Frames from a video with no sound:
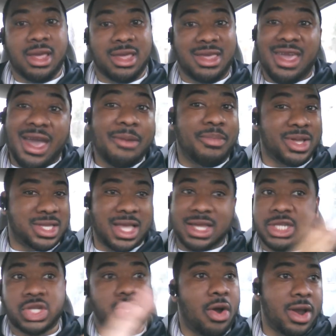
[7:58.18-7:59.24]
Yeah, but
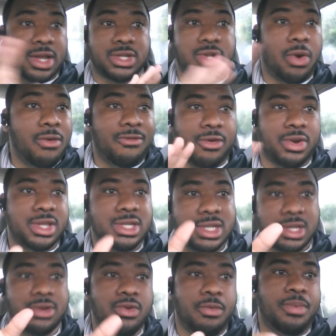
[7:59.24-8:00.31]
that start is over. This
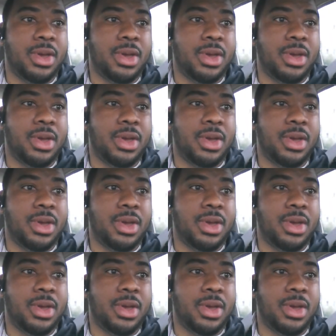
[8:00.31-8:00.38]
is a new